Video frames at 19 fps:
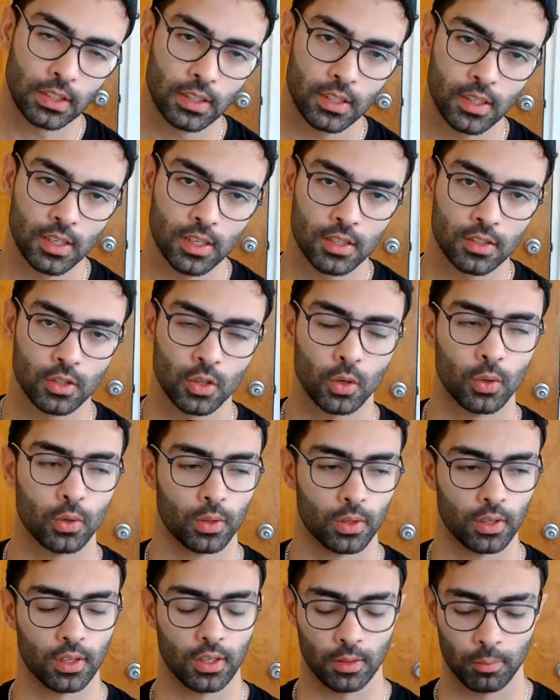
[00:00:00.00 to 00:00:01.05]
So
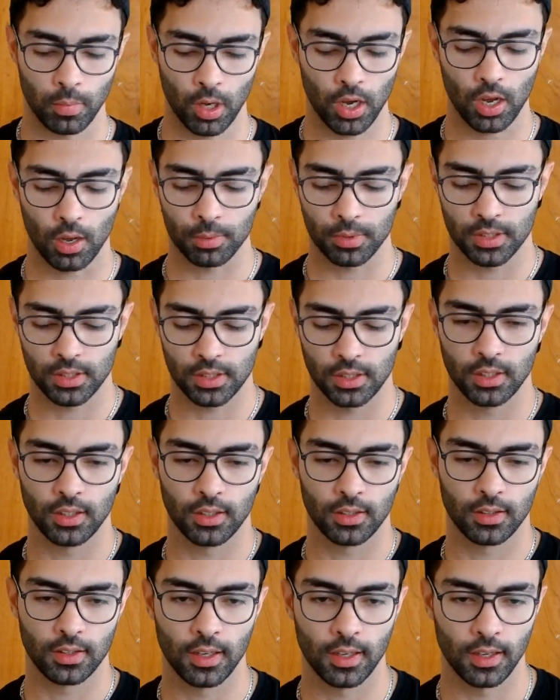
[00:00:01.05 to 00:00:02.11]
in biopsy,
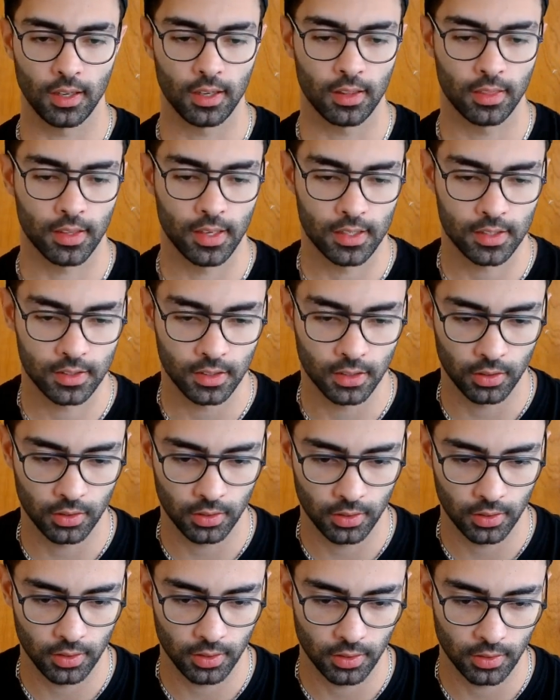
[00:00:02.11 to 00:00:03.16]
the
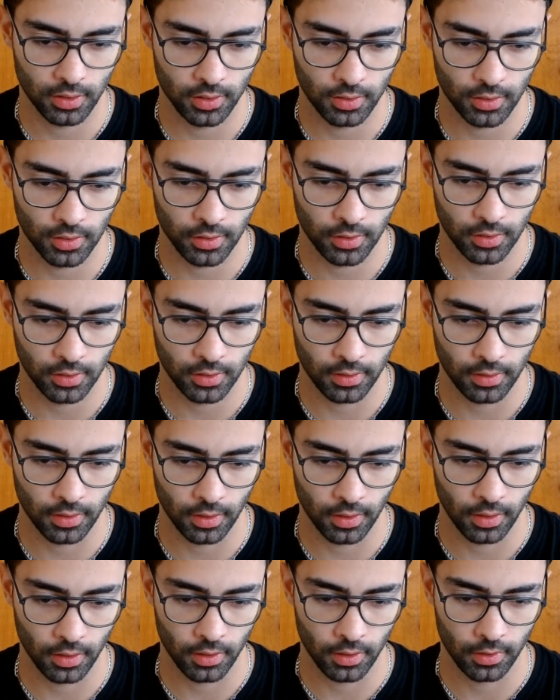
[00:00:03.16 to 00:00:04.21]
intestinal
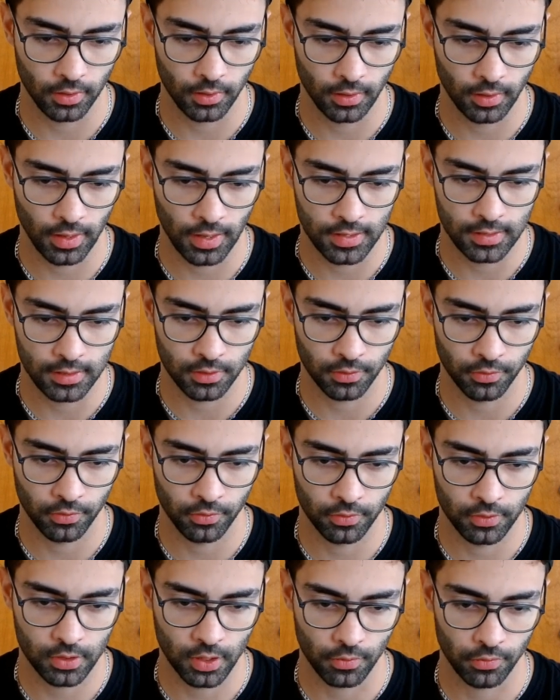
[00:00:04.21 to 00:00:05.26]
has
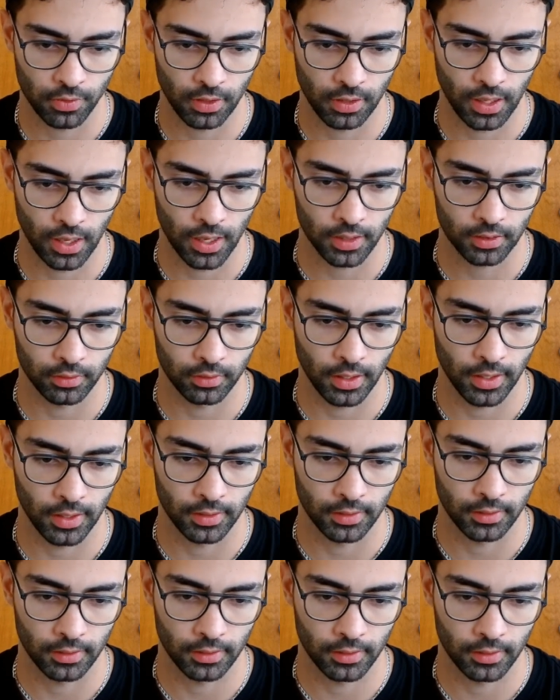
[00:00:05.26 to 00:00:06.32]
some villi, right?
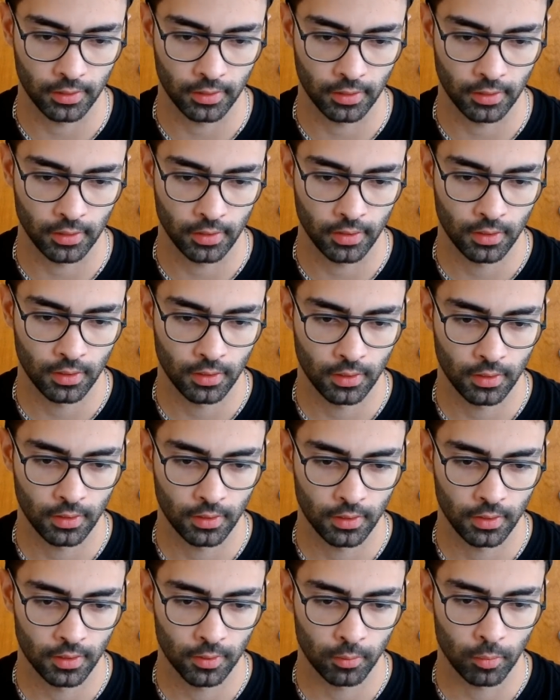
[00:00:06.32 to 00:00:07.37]

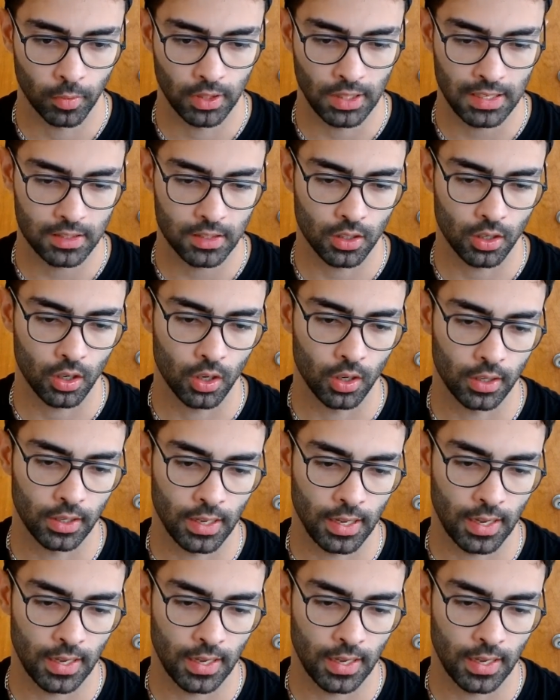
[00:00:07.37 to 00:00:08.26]
But that's not all it has.